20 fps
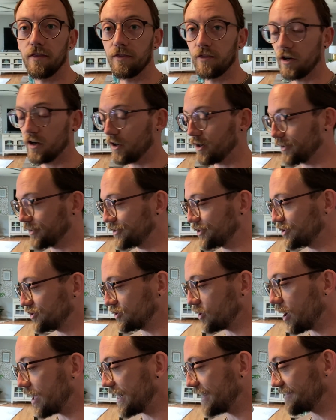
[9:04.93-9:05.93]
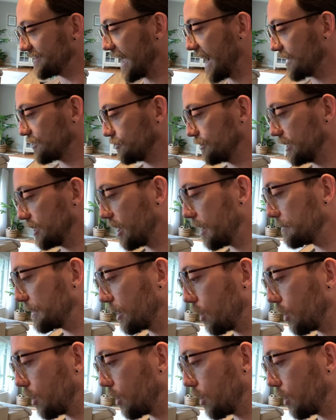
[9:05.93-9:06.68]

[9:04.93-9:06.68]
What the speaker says: their son is actually coming